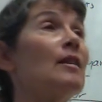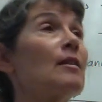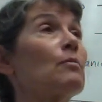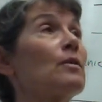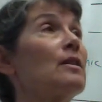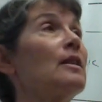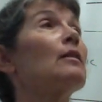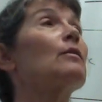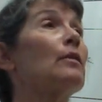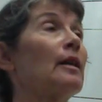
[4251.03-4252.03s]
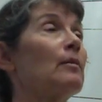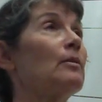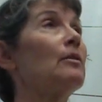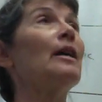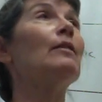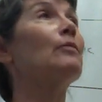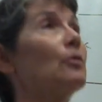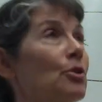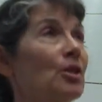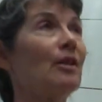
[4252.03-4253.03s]
This was the incredible
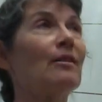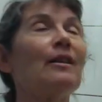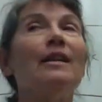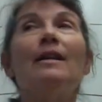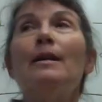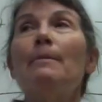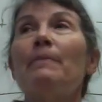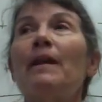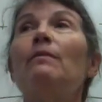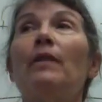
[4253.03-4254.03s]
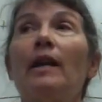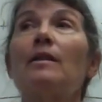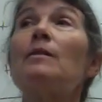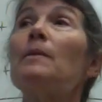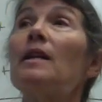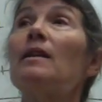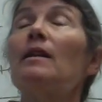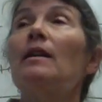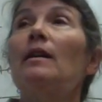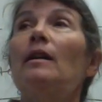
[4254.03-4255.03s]
evolutionary advancement
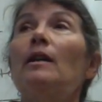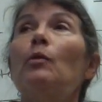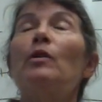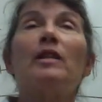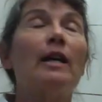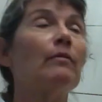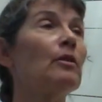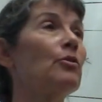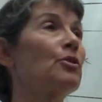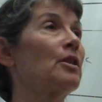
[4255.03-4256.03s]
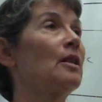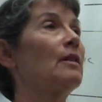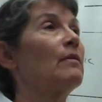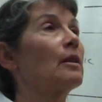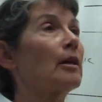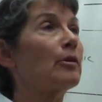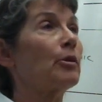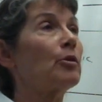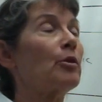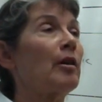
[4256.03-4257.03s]
was evolution of the
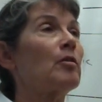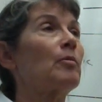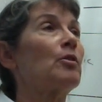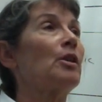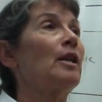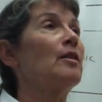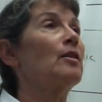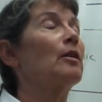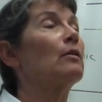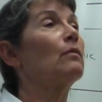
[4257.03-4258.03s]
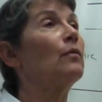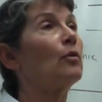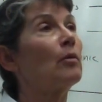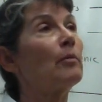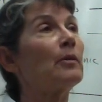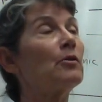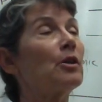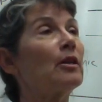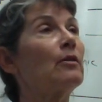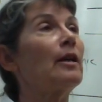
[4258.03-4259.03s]
electron transport chains that could form a
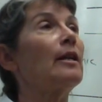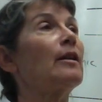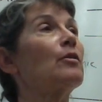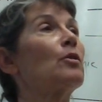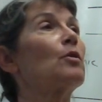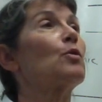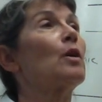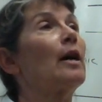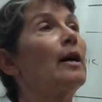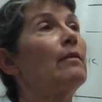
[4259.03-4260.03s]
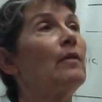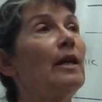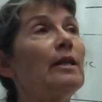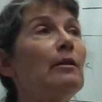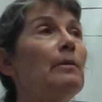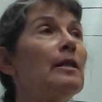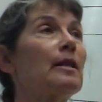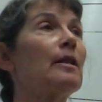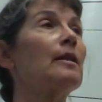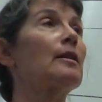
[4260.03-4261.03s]
proton gradient to drive ATP
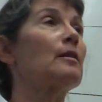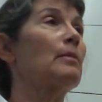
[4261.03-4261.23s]
synthesis